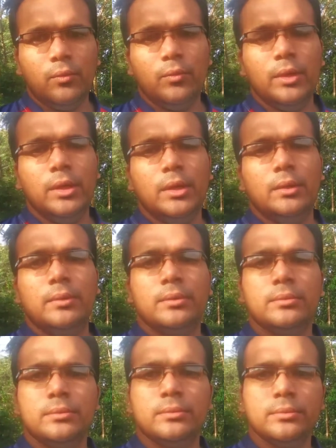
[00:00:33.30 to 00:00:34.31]
were
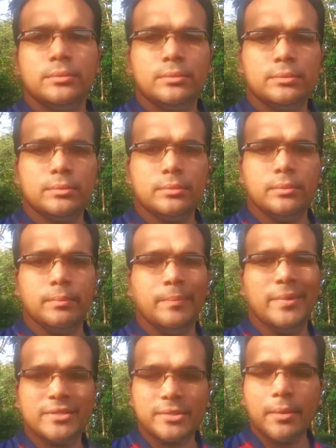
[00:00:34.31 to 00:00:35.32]

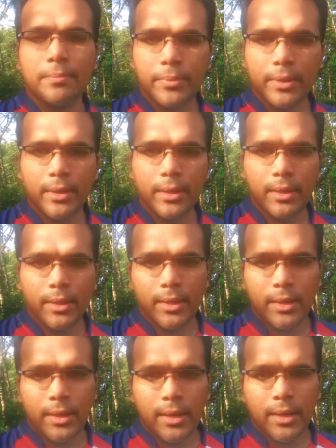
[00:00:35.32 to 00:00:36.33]
messed up,
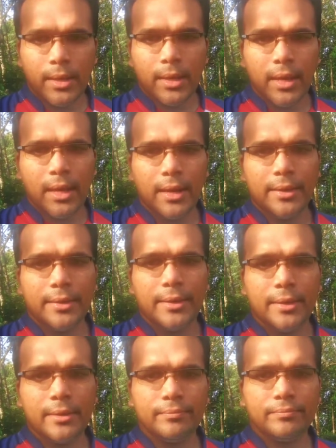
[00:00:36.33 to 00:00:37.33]
and
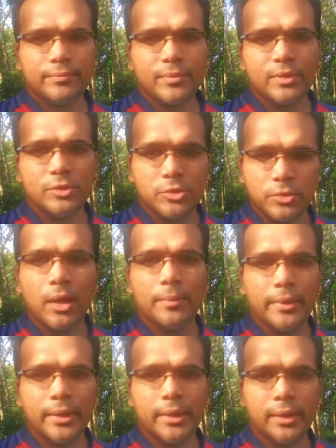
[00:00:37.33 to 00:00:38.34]
the
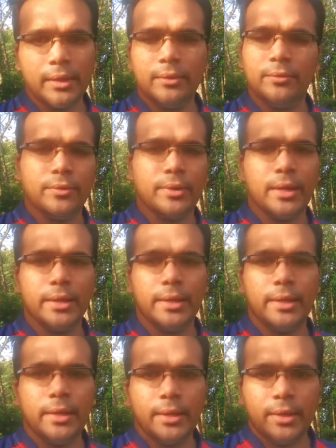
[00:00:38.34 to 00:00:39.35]
tsunami
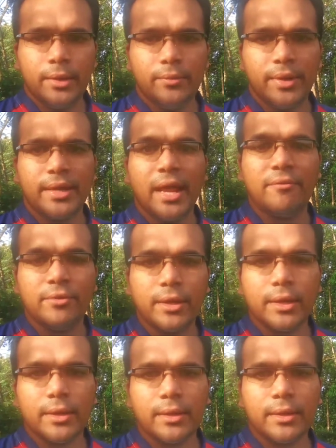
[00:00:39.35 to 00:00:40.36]
really wreaked havoc
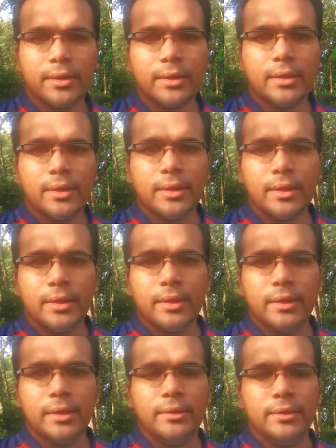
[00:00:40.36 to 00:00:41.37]

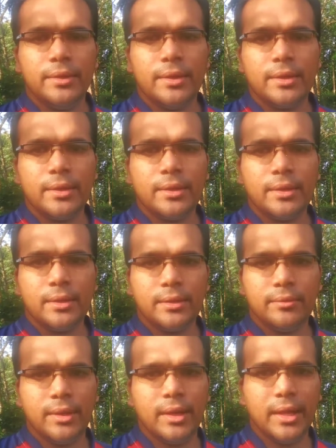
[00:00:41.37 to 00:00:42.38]
in
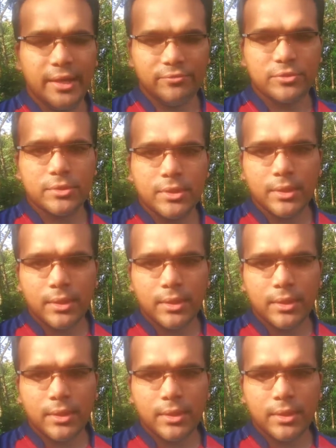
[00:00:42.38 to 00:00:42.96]
their lives.